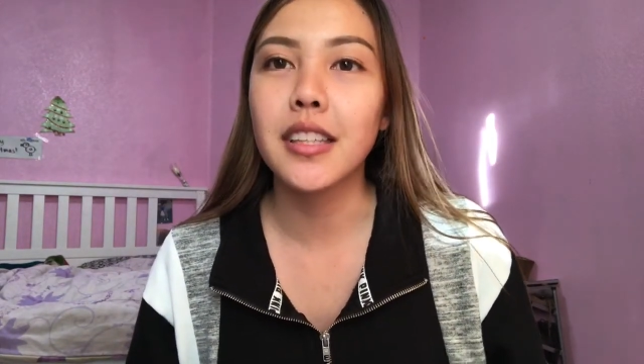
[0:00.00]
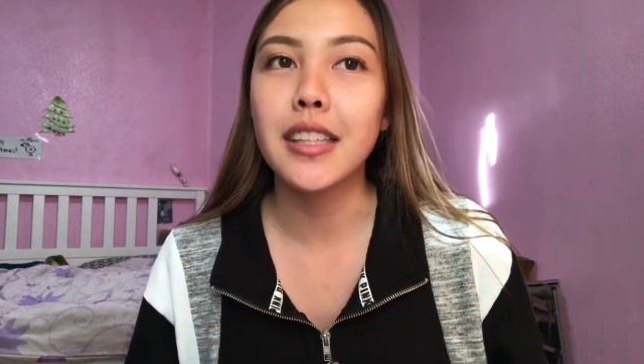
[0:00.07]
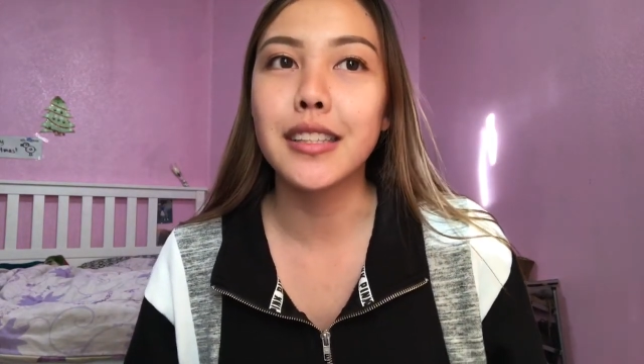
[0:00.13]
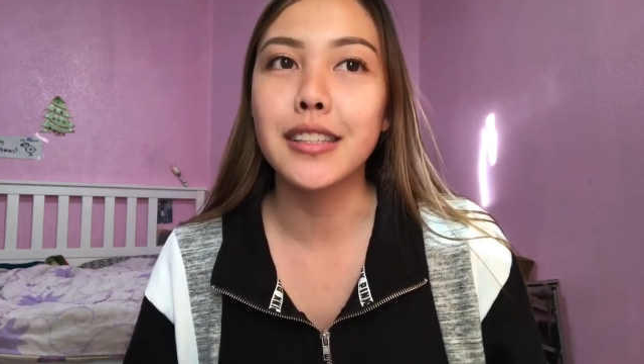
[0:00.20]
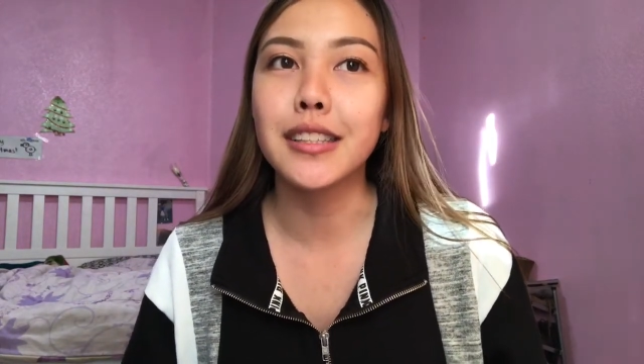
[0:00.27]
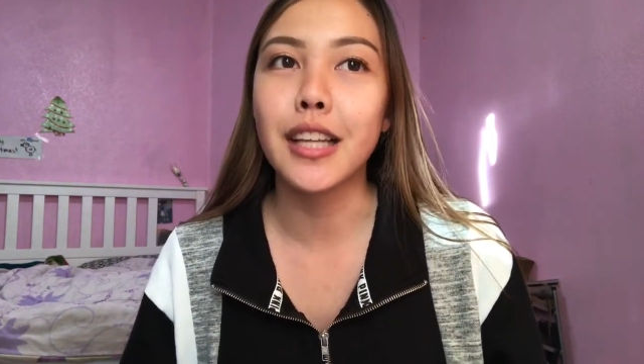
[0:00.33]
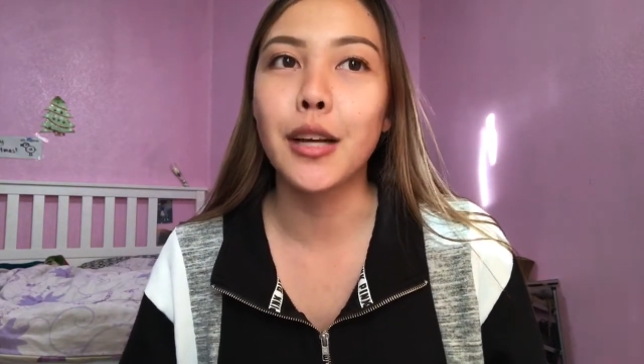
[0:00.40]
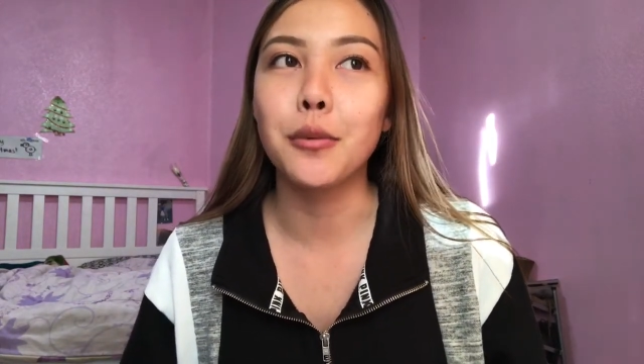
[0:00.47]

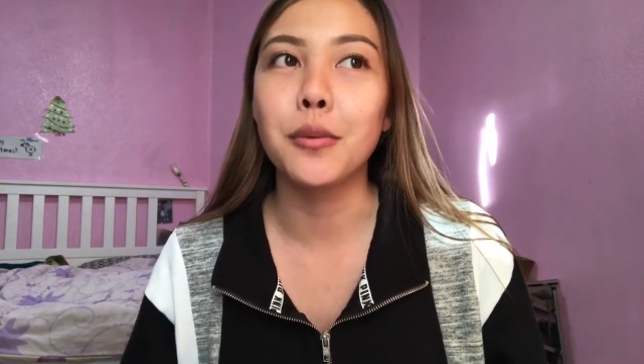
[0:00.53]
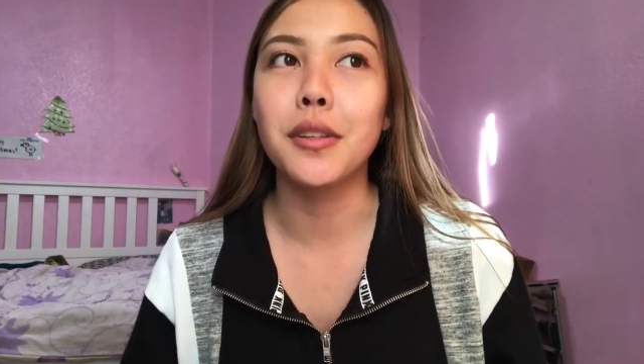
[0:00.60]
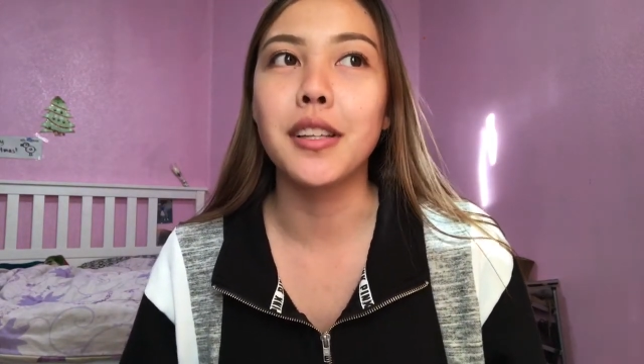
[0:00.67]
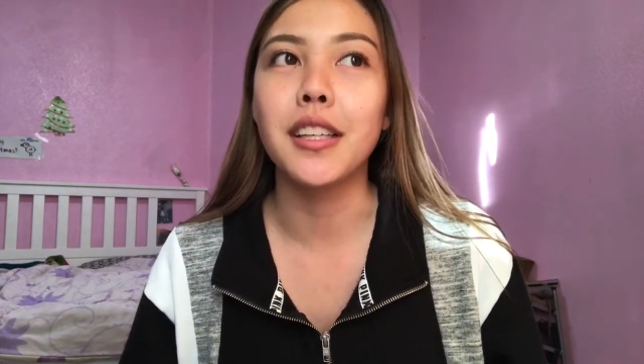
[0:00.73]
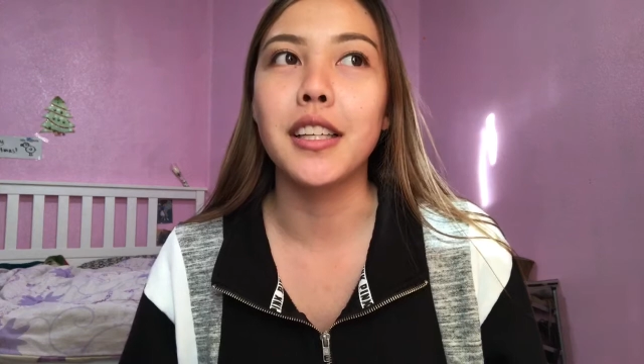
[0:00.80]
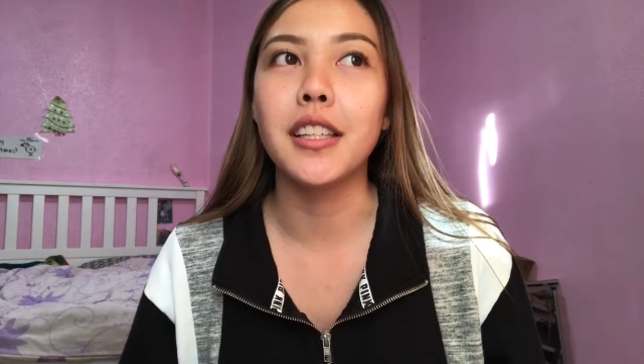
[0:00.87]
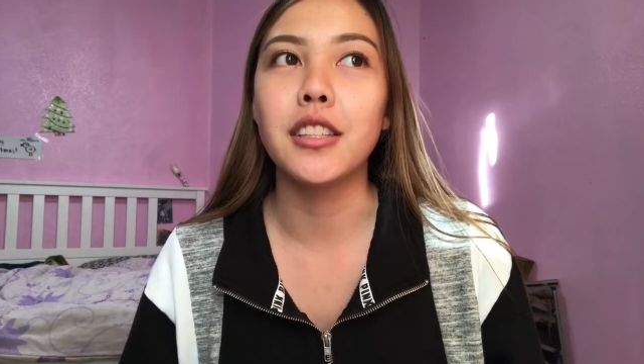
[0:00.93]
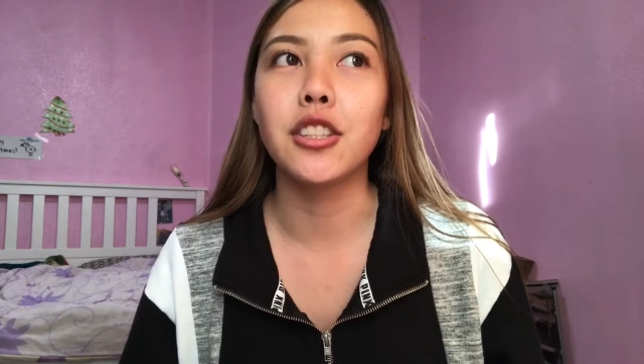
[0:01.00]
it's not
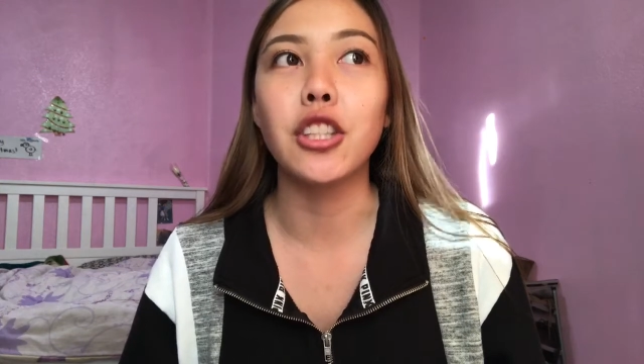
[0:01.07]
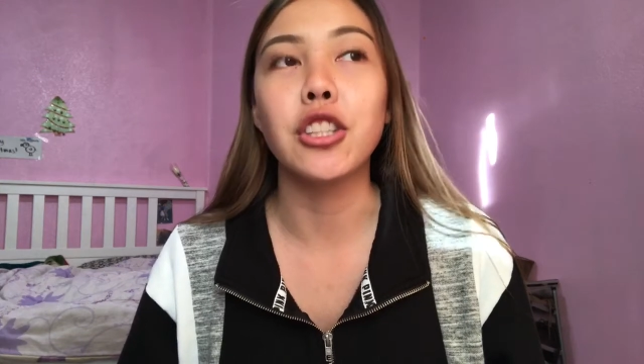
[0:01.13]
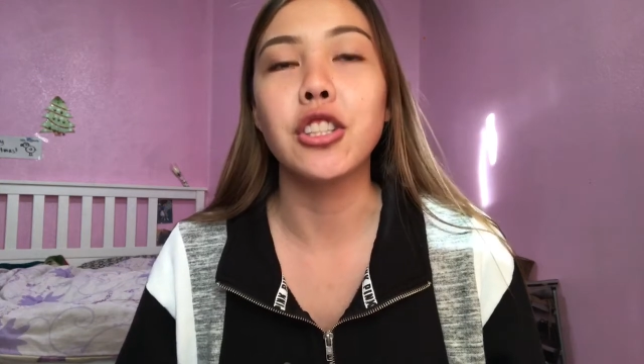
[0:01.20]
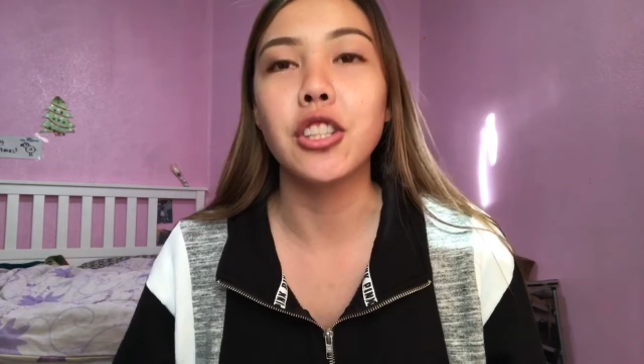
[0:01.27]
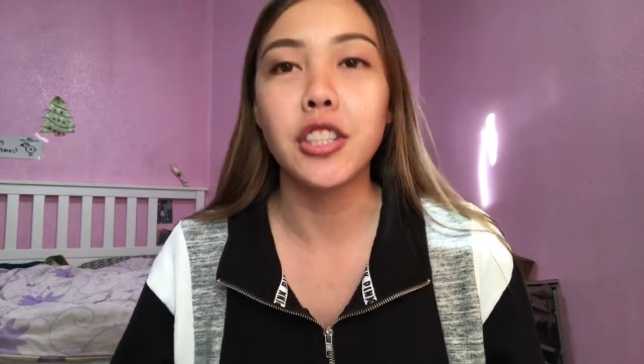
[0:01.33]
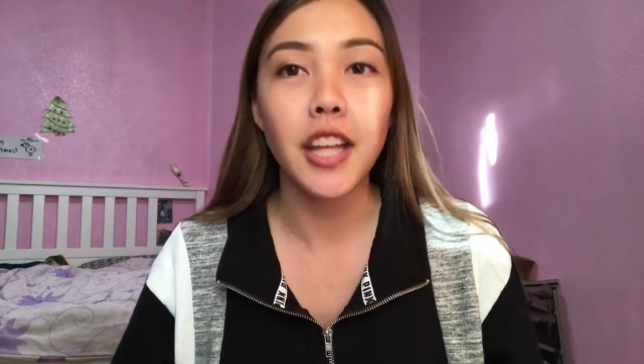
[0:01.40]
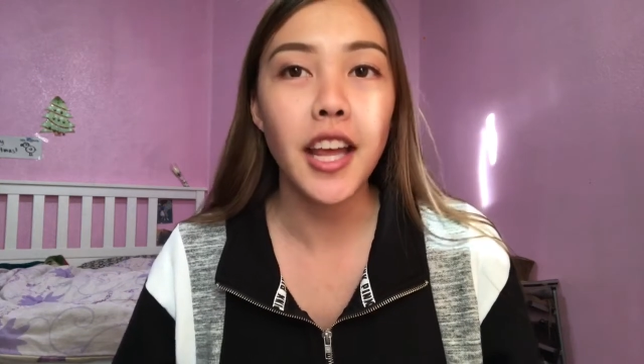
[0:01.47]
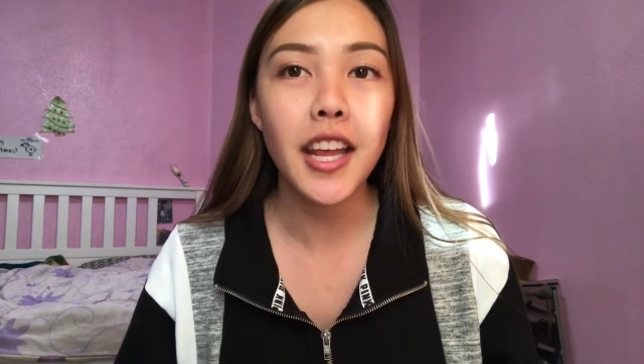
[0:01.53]
really just
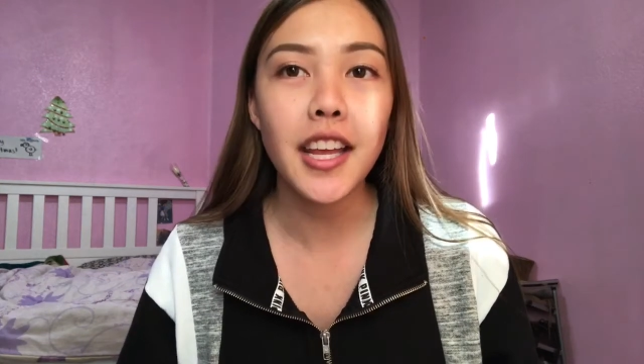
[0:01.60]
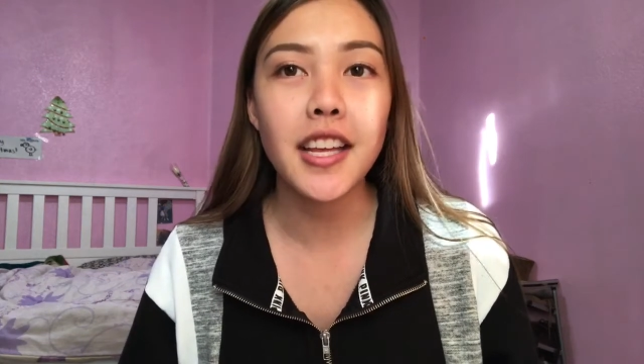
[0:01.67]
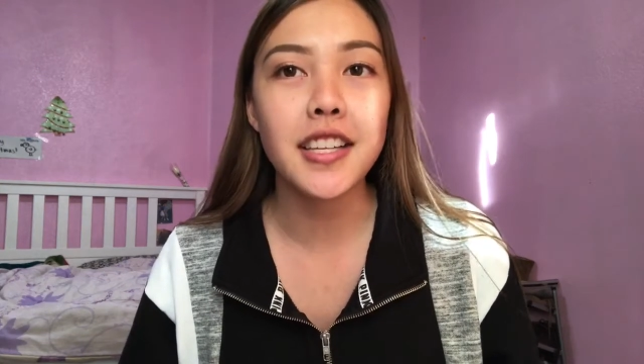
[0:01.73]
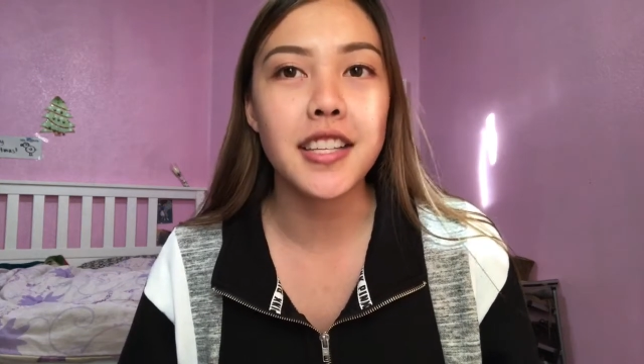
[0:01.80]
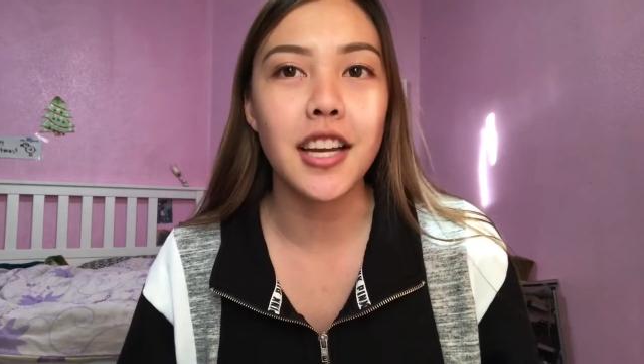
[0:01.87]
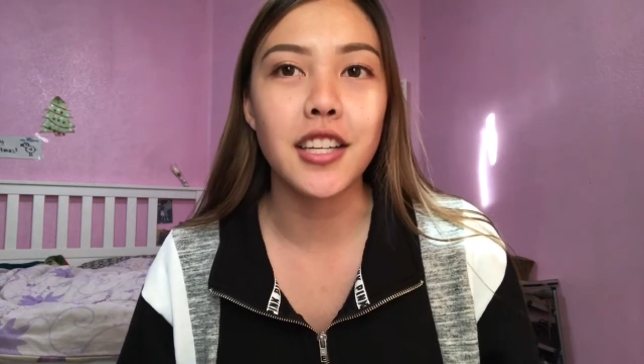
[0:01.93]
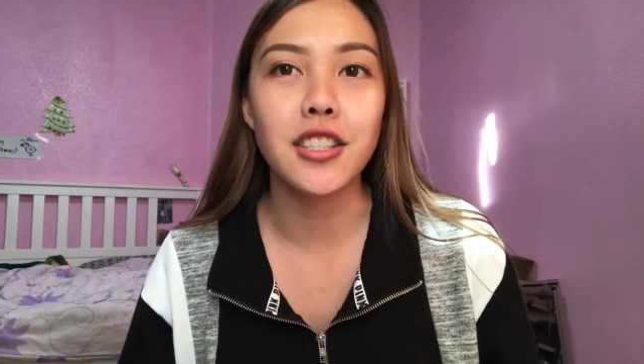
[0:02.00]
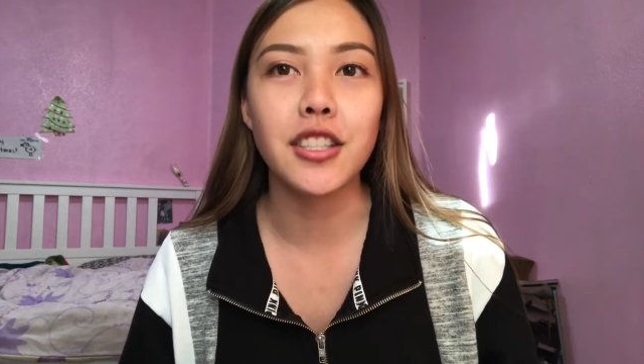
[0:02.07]
today,
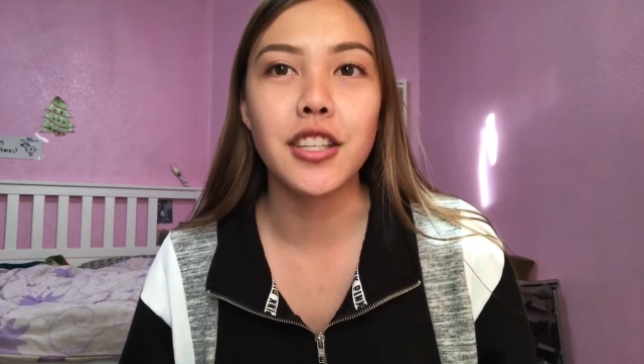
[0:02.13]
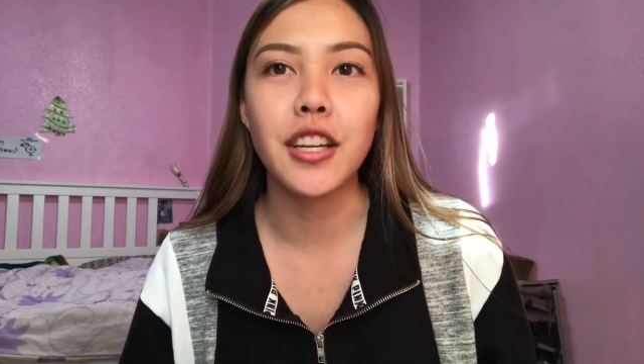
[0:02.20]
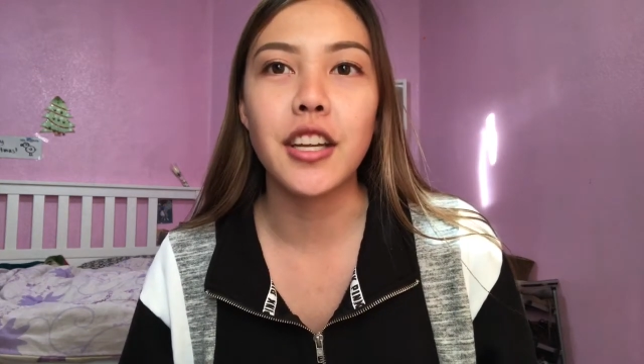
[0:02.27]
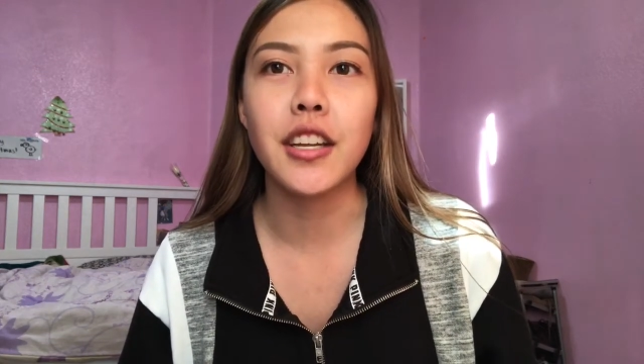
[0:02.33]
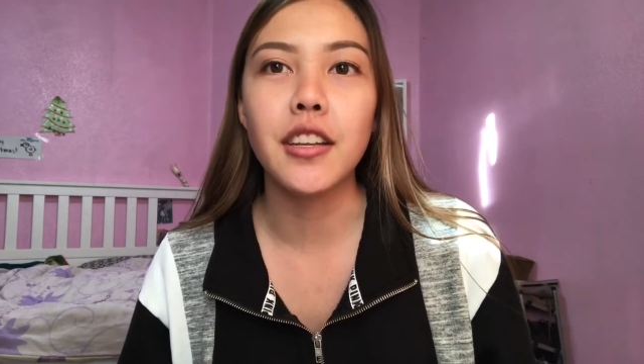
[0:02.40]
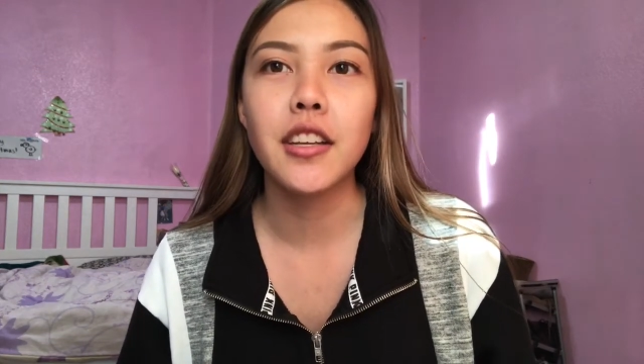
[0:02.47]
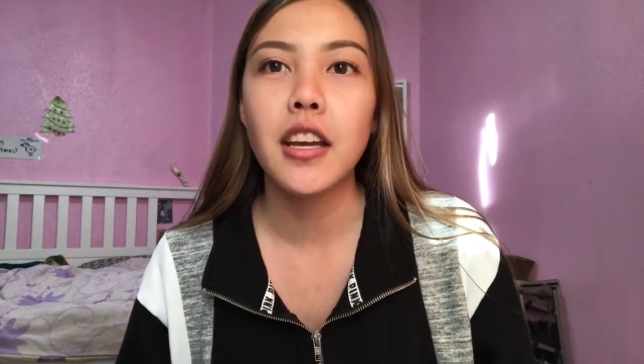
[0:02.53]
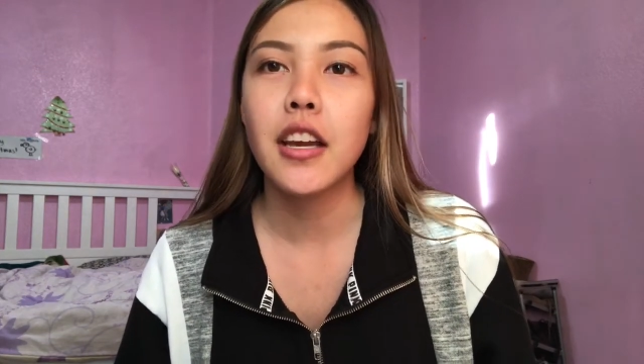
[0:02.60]
it's
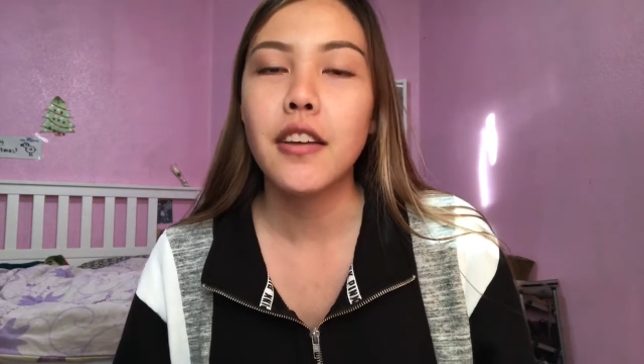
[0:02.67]
actually